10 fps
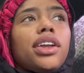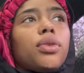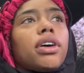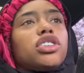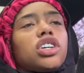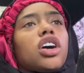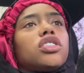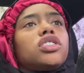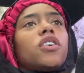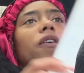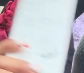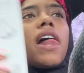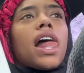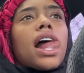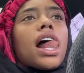Anyways, y'all, so
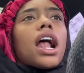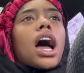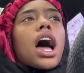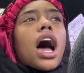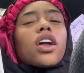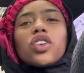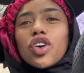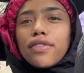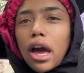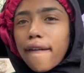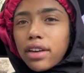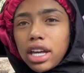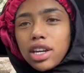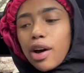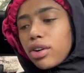I don't know if y'all
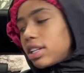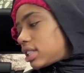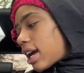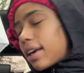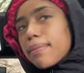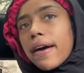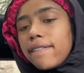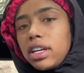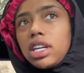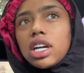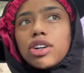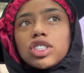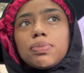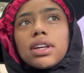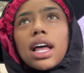can notice like in my
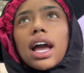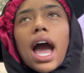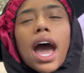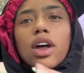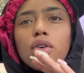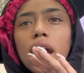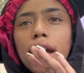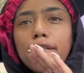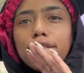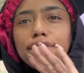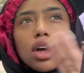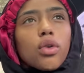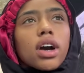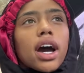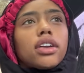videos, but like I don't have
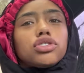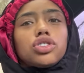no kind of